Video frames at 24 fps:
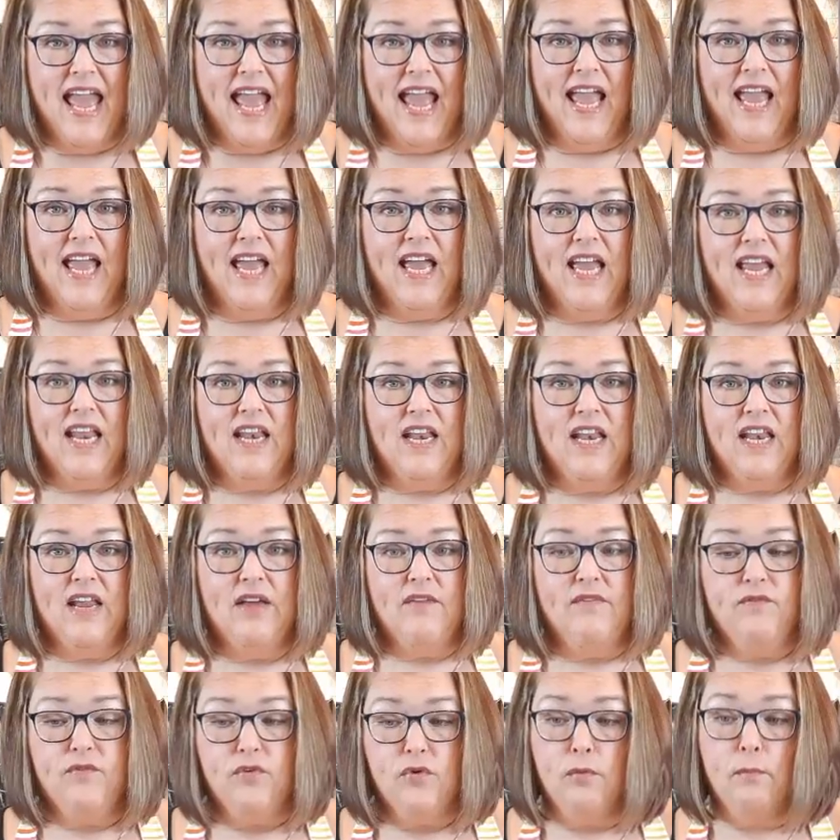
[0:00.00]
And
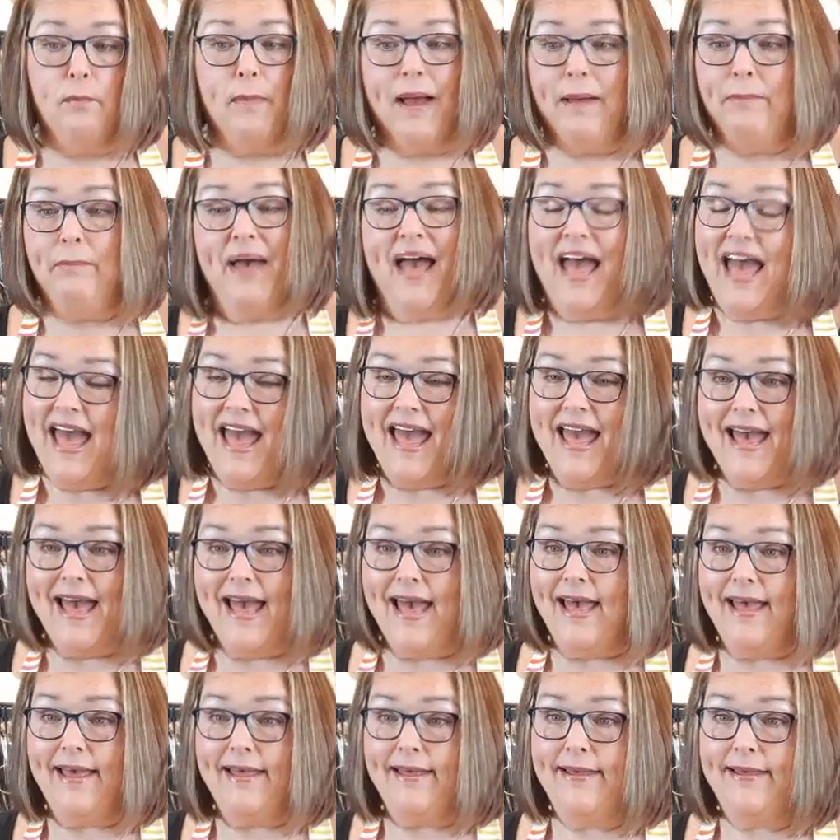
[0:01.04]
for my pie,
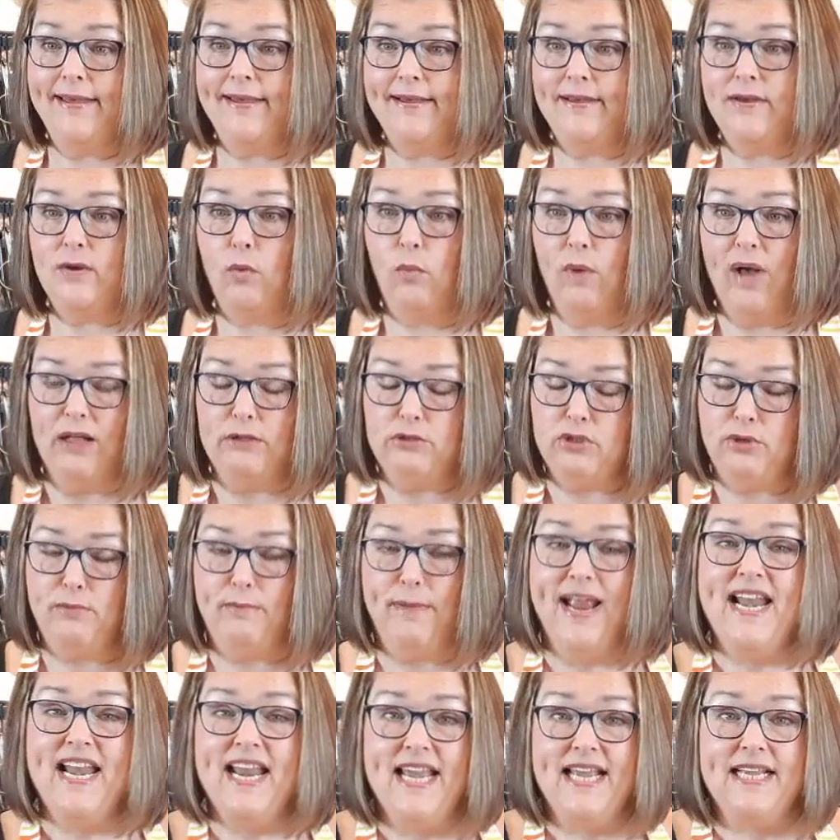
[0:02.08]
while
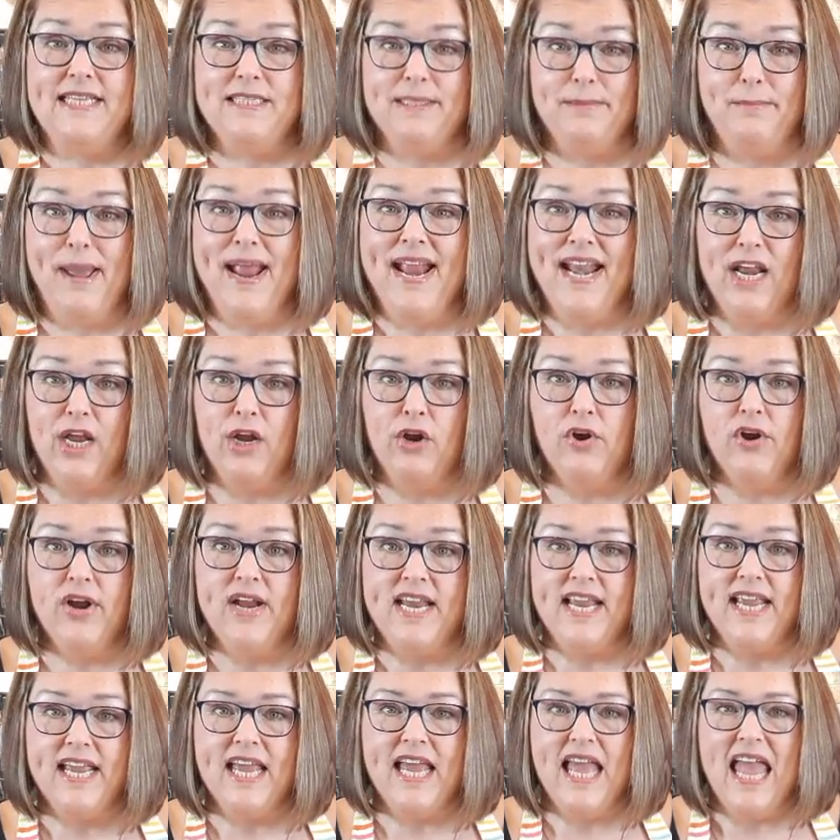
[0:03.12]
tomato is the main
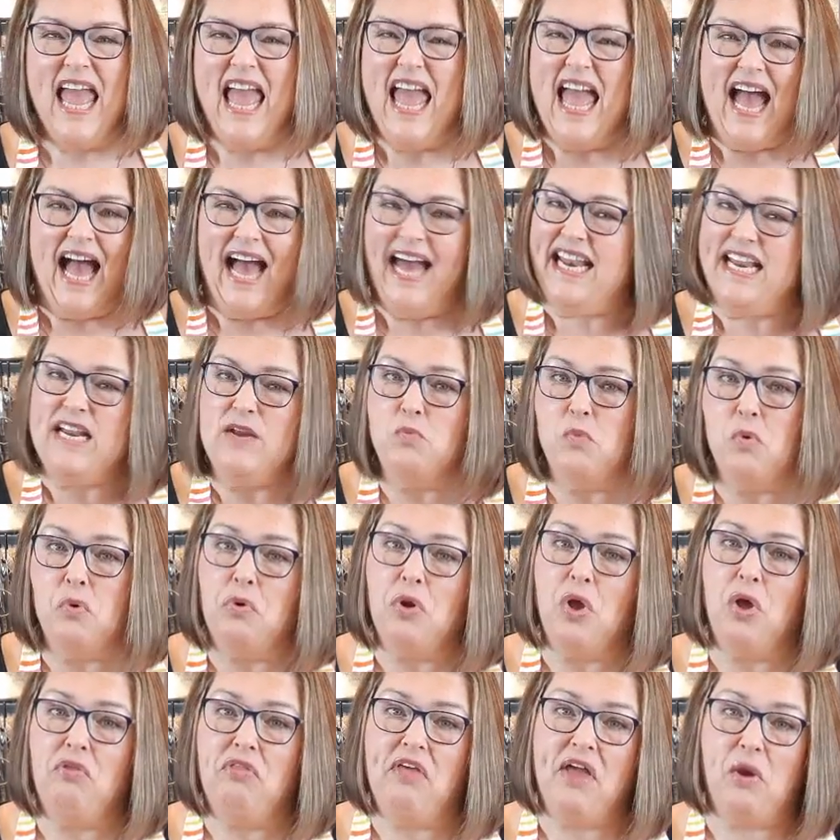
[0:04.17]
ingredient, I didn't want
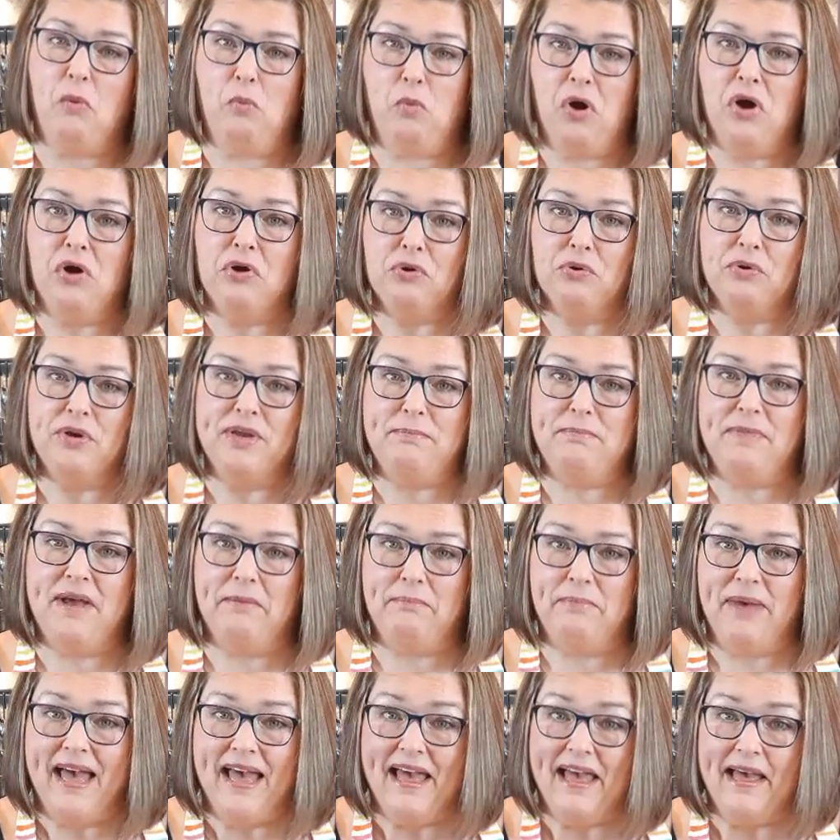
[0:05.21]
all that water in my
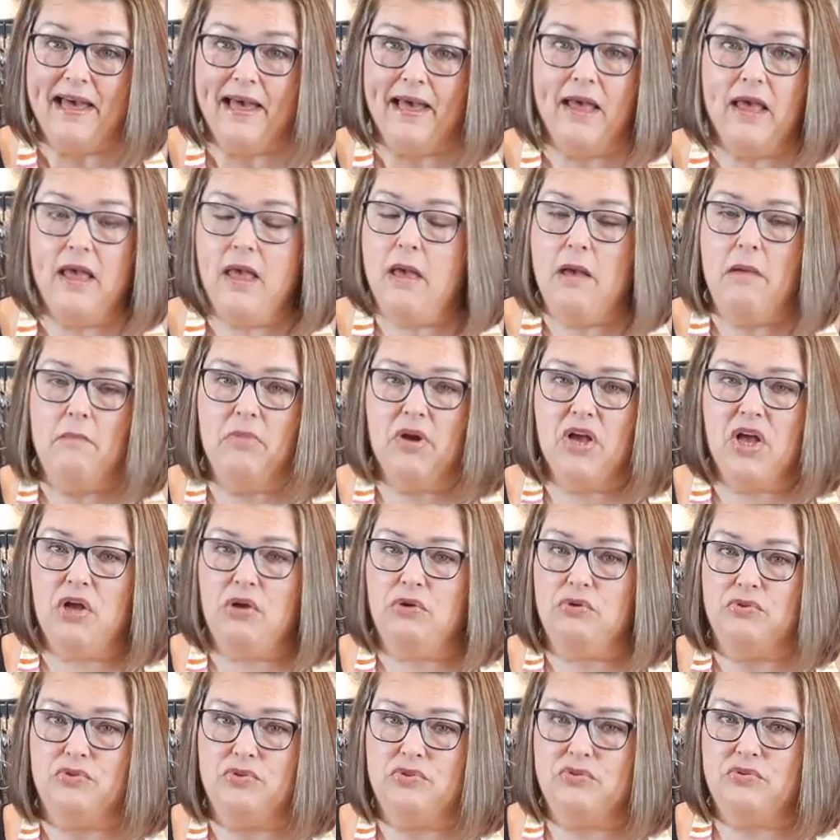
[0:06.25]
pie
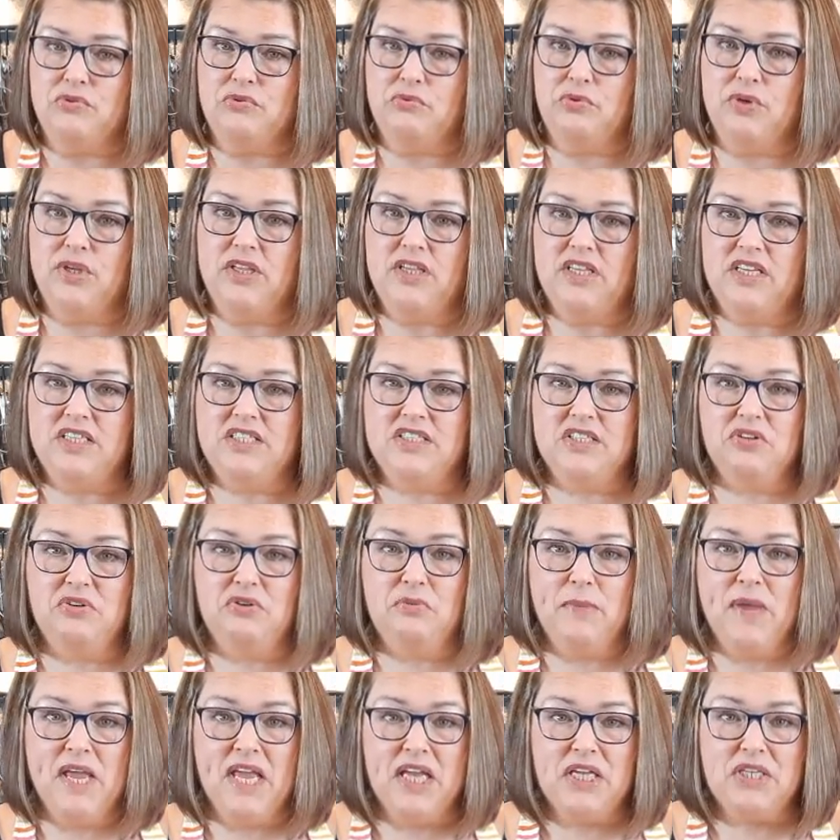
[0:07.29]
because, well, it's going
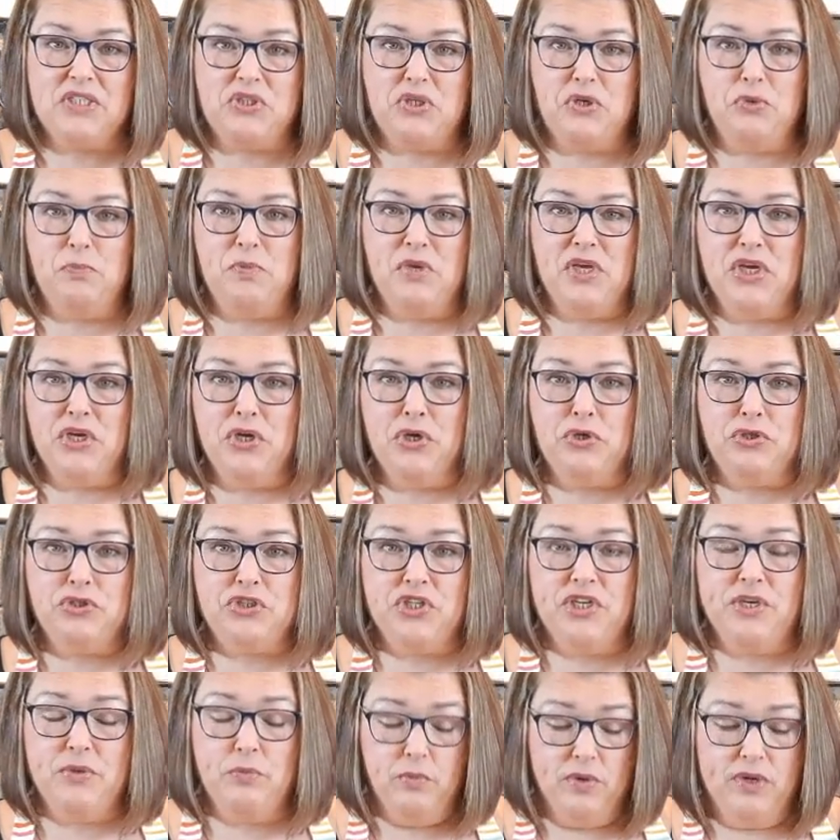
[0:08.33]
to make it soupy and
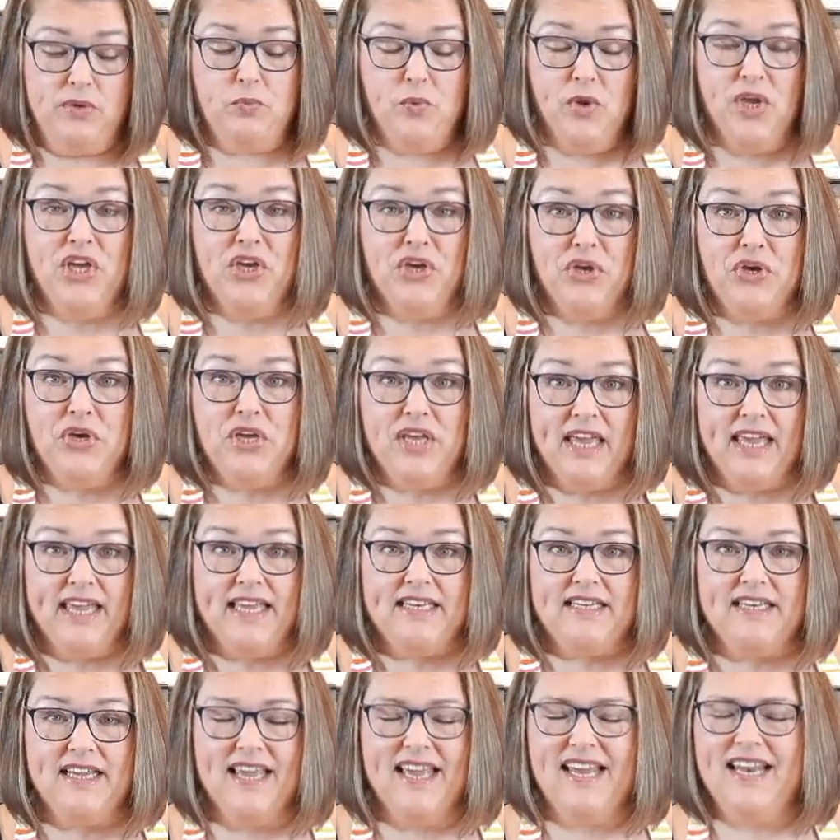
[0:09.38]
gushy when we cook
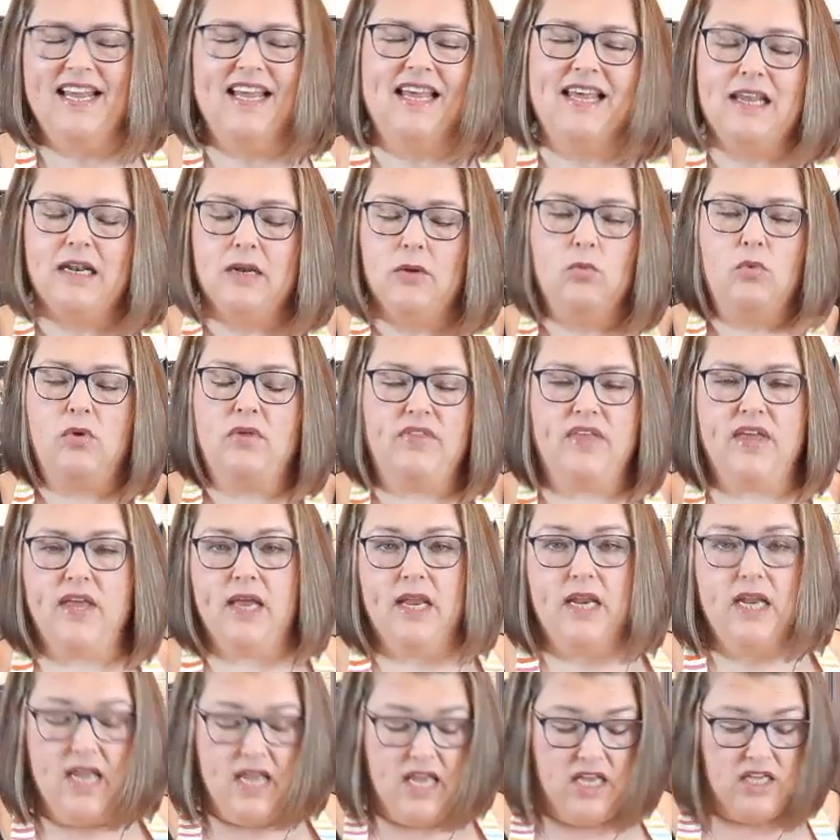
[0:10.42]
it. And I don't want that.